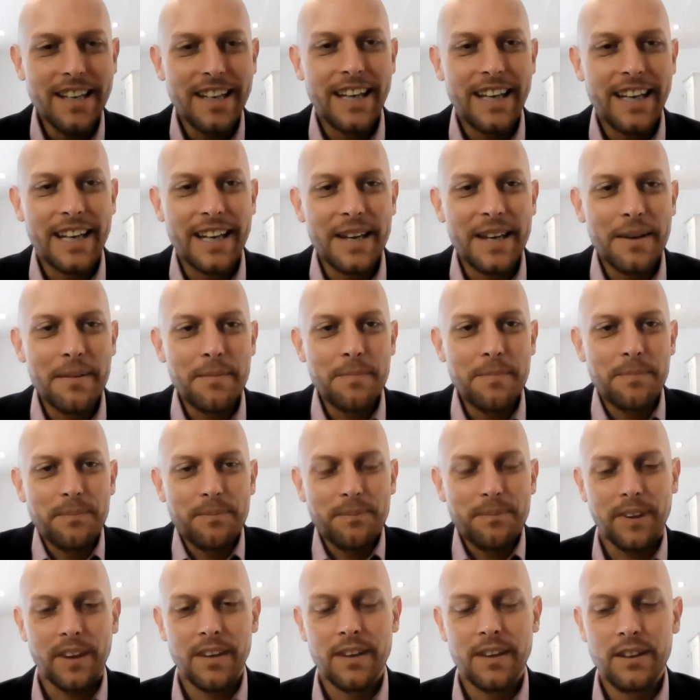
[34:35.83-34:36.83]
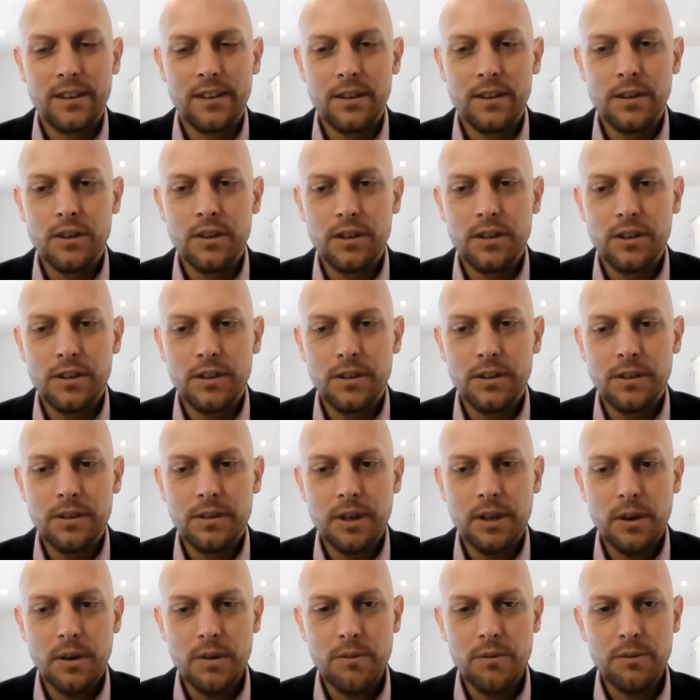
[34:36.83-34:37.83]

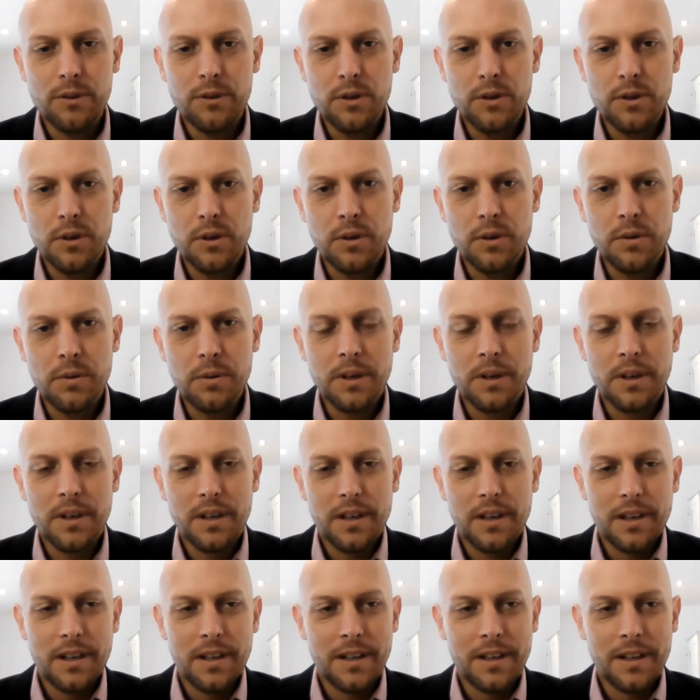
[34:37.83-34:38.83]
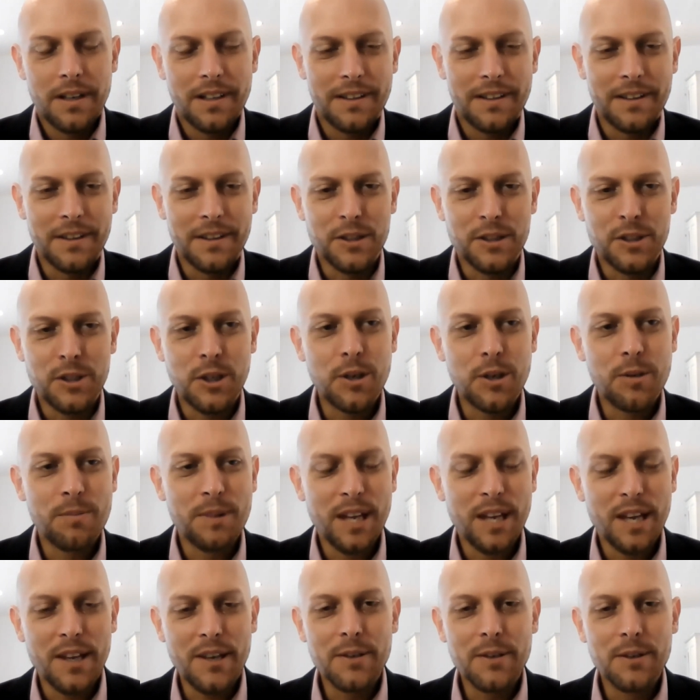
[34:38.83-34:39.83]
If you're, the term
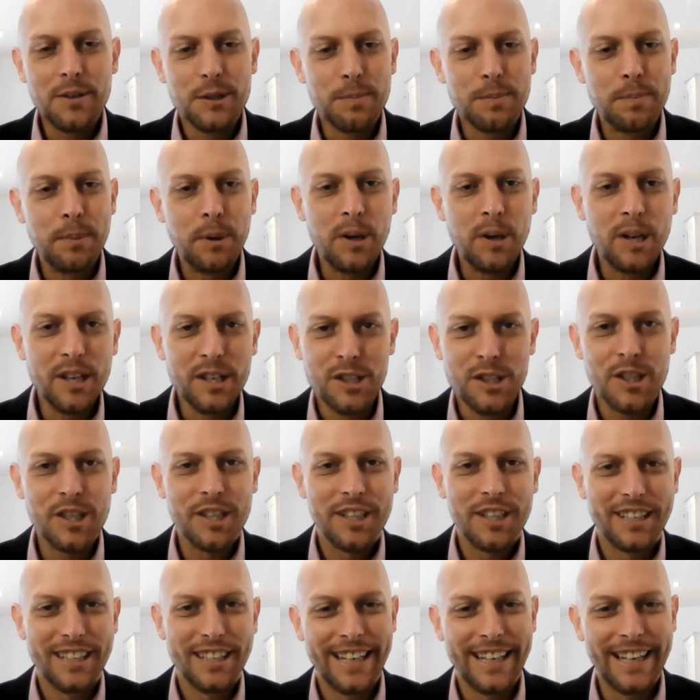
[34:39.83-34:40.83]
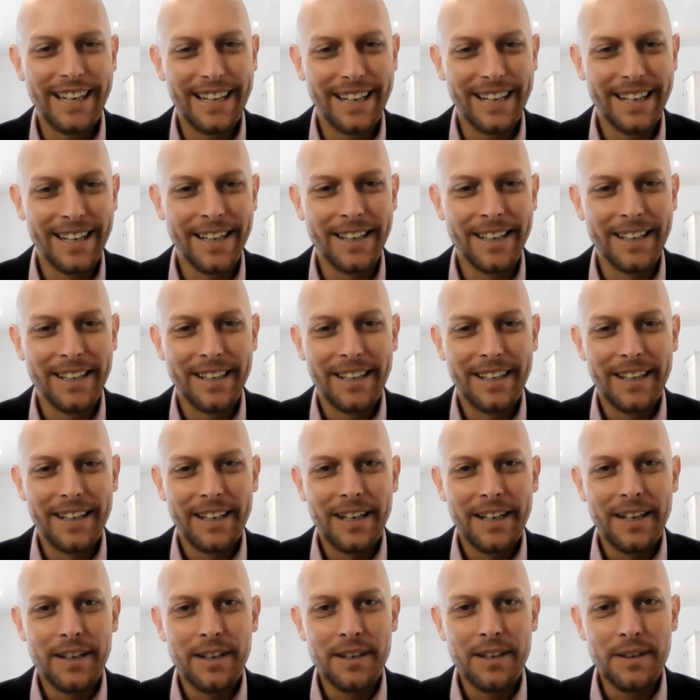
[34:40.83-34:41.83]
they use, bullish,
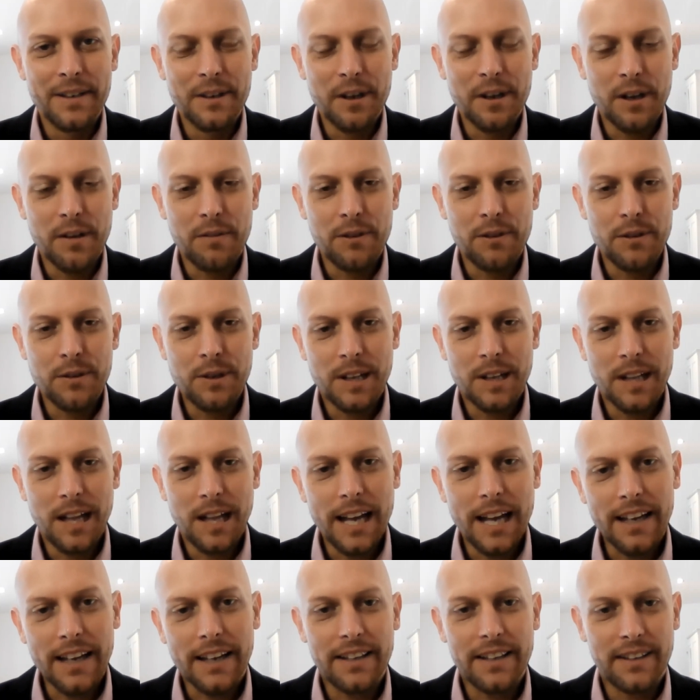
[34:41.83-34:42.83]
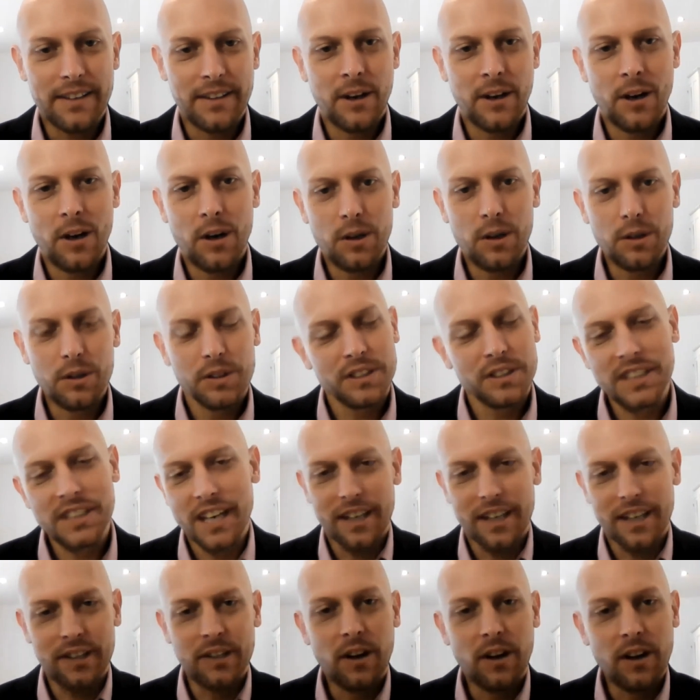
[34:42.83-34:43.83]
if you like the whole
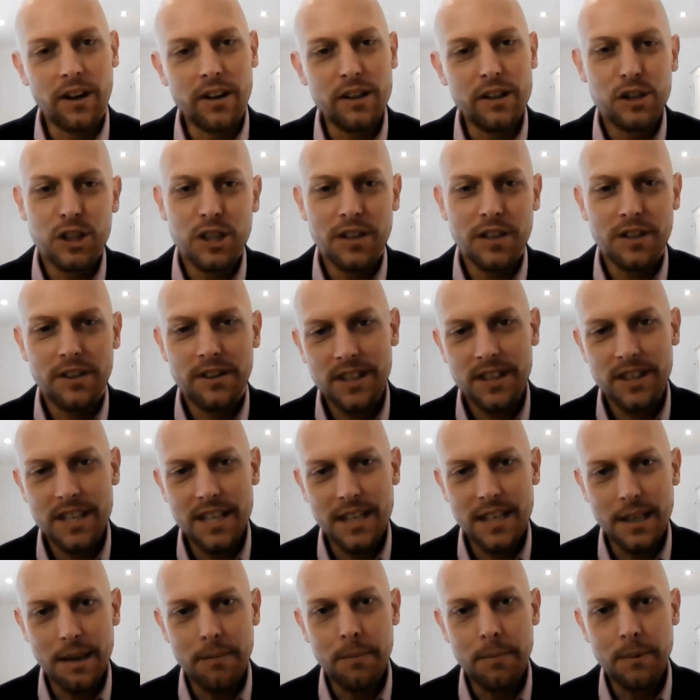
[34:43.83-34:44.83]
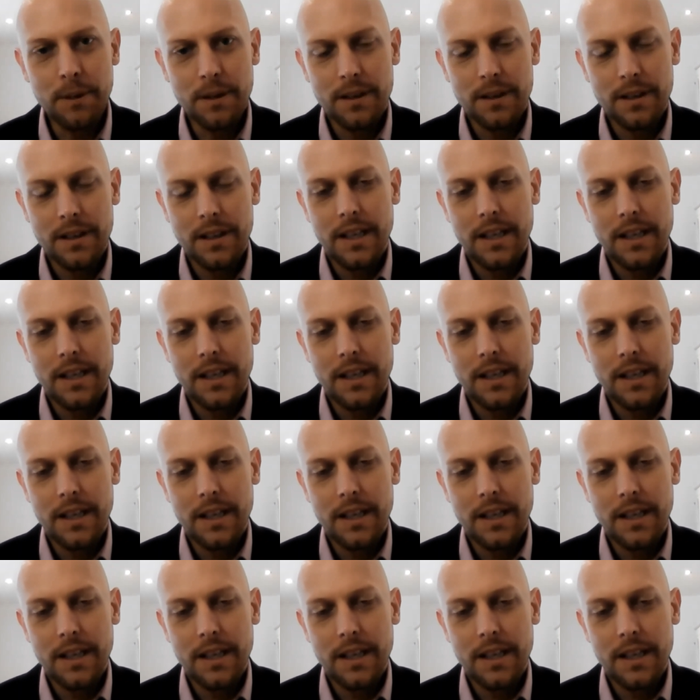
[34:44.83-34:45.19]
technology theme